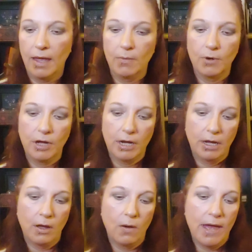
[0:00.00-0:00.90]
And we're
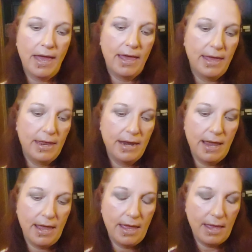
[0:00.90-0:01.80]
going to go ahead
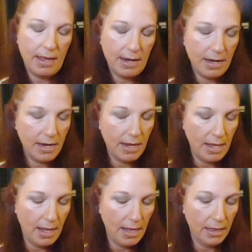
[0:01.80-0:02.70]
and
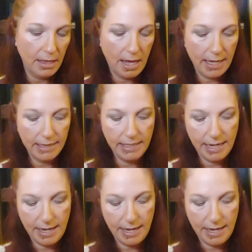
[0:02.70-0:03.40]
line the